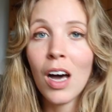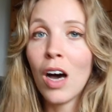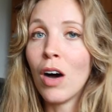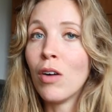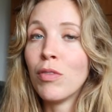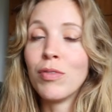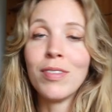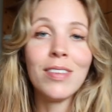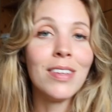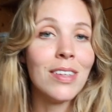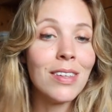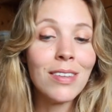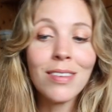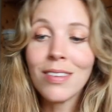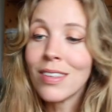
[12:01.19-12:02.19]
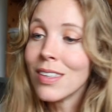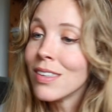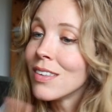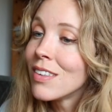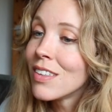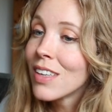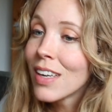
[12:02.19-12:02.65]
of
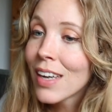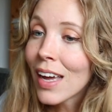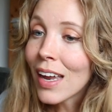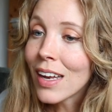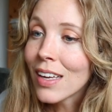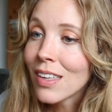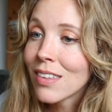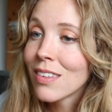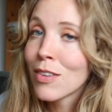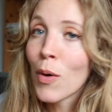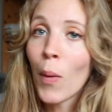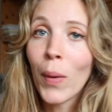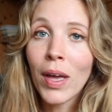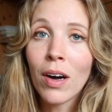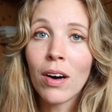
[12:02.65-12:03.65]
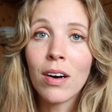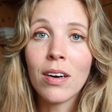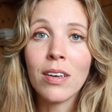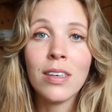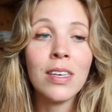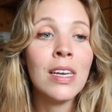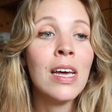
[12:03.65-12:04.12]
the shenanigans going
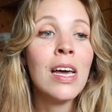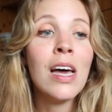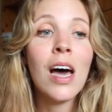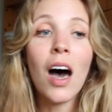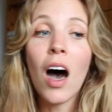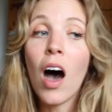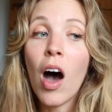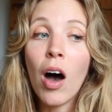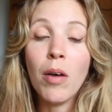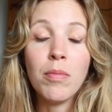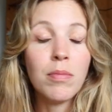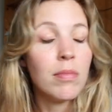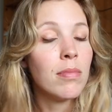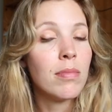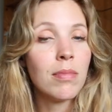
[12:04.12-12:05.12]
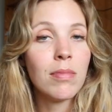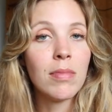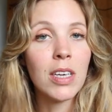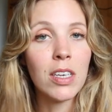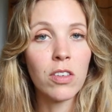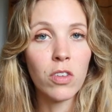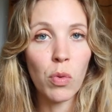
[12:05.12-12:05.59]
on,
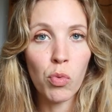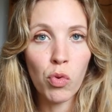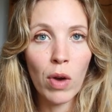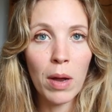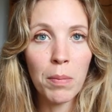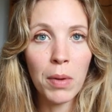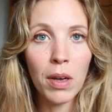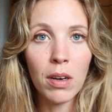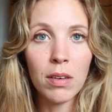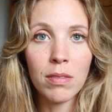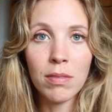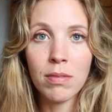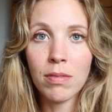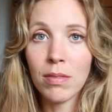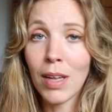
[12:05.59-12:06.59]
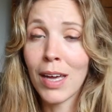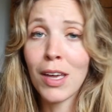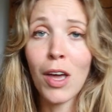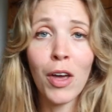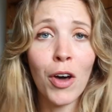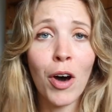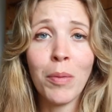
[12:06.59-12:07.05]
hit the subscribe button,
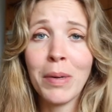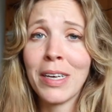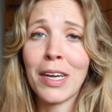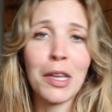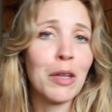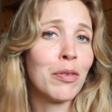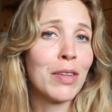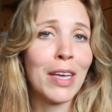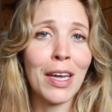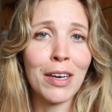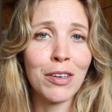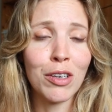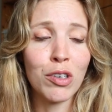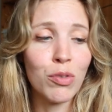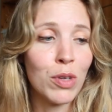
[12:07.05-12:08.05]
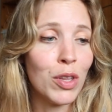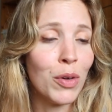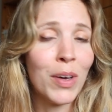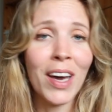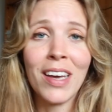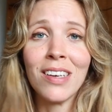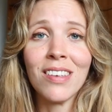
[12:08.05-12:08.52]
like and comment. I'd love to get in touch with you
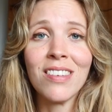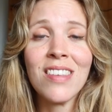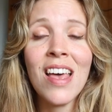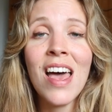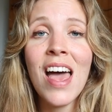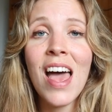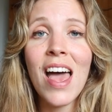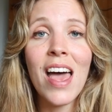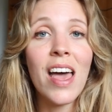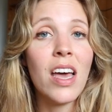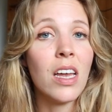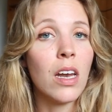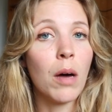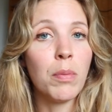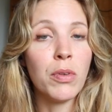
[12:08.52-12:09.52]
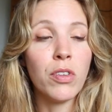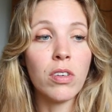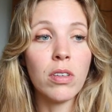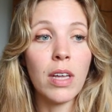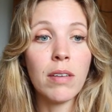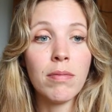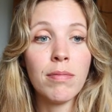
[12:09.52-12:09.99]
guys. And up
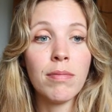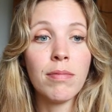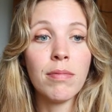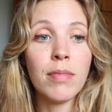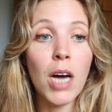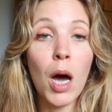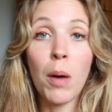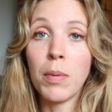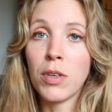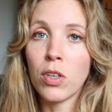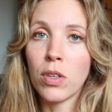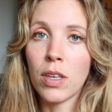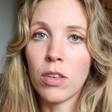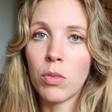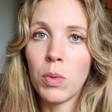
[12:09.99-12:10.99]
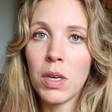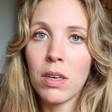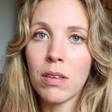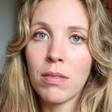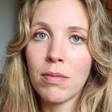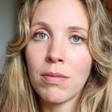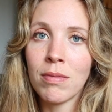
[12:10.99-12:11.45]
until next
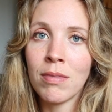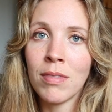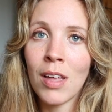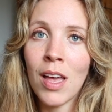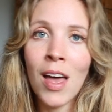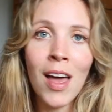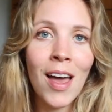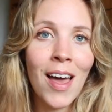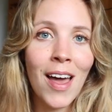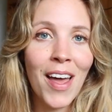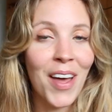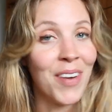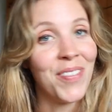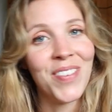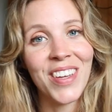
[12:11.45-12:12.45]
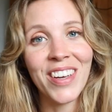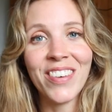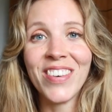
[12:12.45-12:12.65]
week, happy